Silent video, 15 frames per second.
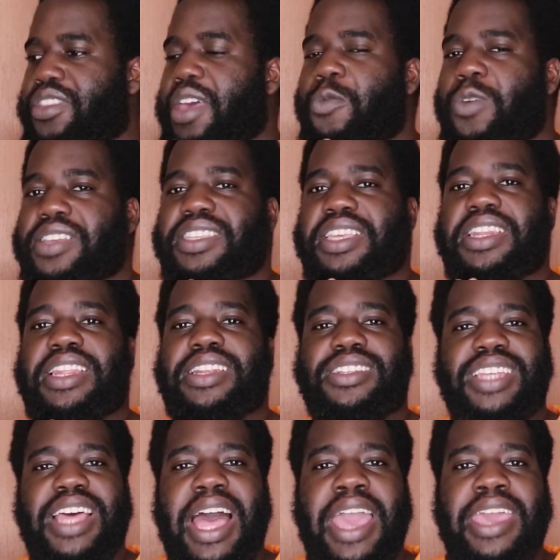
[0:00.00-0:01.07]
there was an
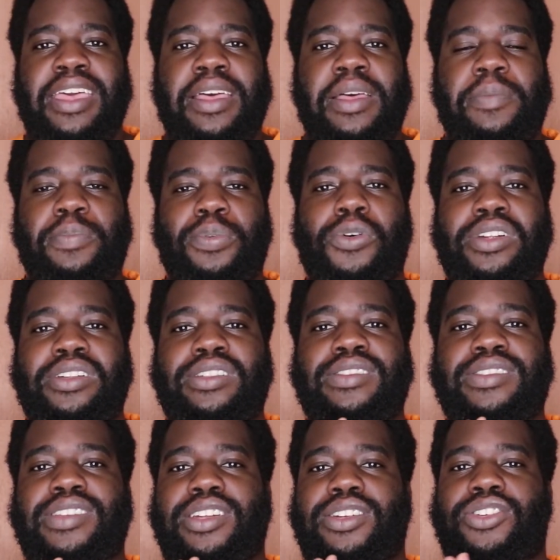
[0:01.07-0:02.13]
entire portal
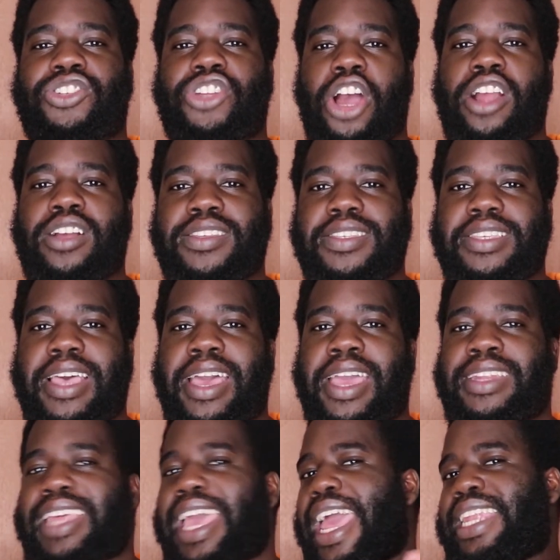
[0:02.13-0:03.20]
to
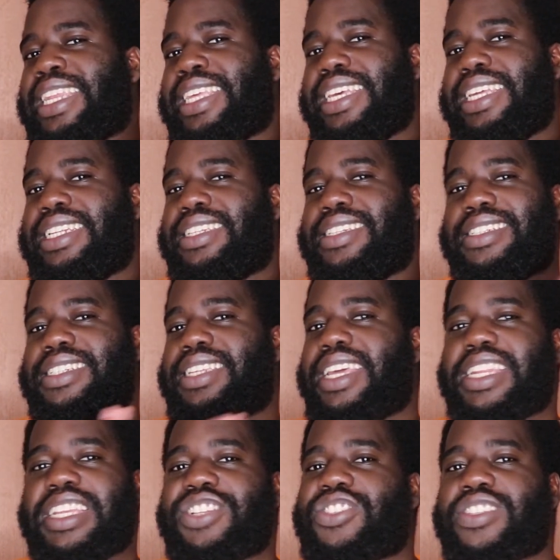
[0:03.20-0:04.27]
Darkseid and he
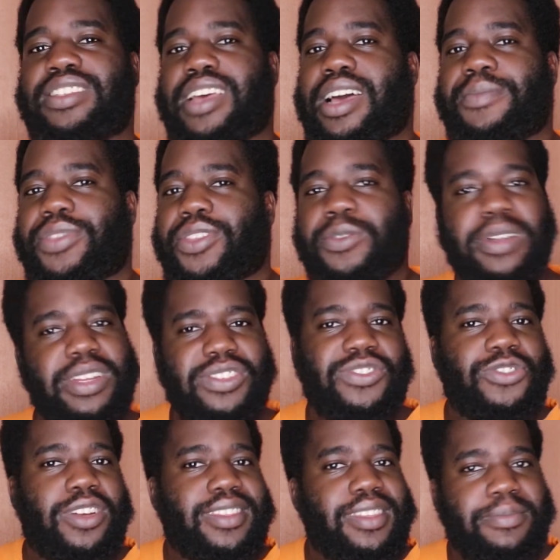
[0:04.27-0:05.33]
didn't just come through and
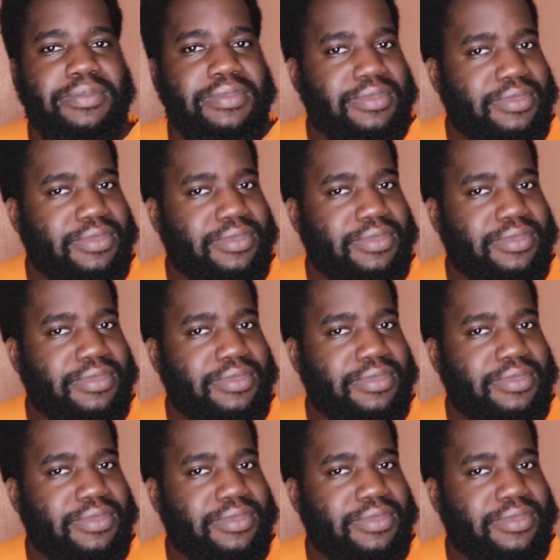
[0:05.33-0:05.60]
destroy them?